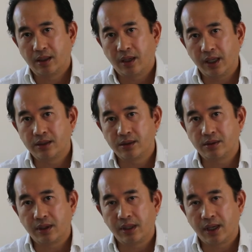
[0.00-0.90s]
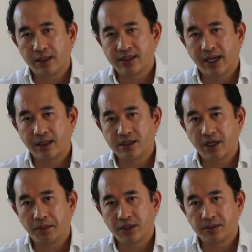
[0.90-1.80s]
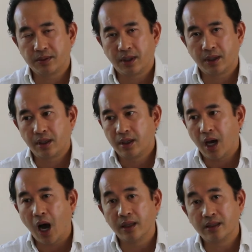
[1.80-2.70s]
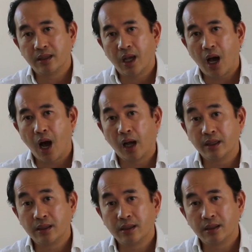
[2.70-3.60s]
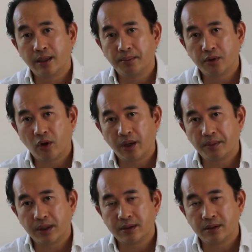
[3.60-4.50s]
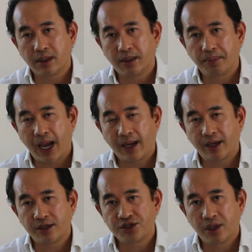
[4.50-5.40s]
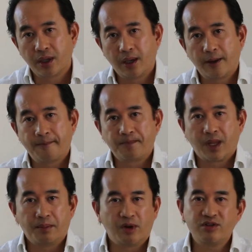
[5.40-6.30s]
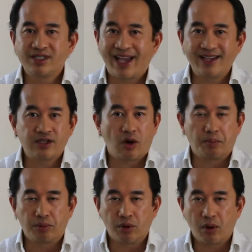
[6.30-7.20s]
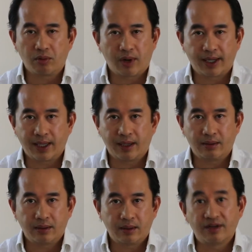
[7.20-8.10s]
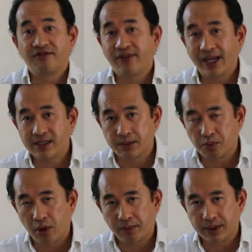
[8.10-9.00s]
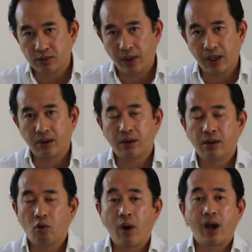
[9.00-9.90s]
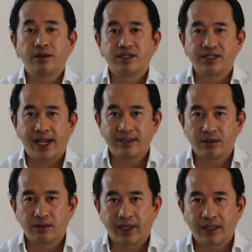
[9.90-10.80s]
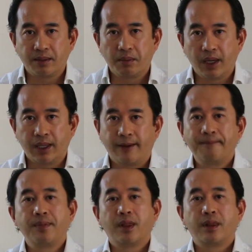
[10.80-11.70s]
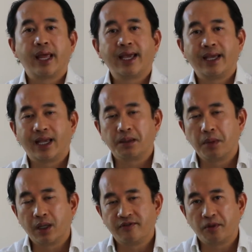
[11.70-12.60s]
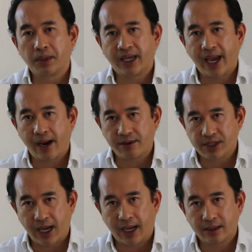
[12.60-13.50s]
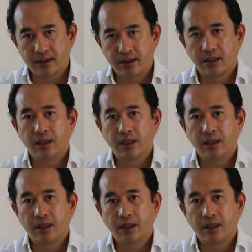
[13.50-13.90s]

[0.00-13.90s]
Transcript: into the second stimulus unemployment package. Most states are broke right now. The feds is broke as well. Where are the states going to get the money? They can get the money from the CARES Act,